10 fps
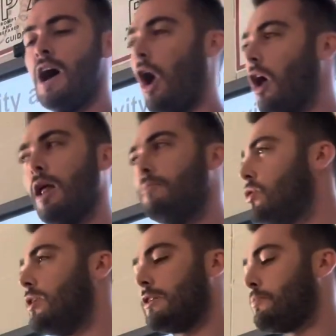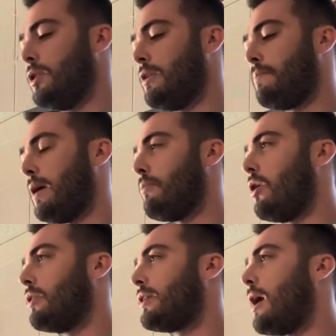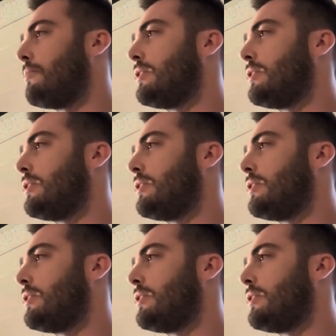All I'm doing is putting the paper on top of the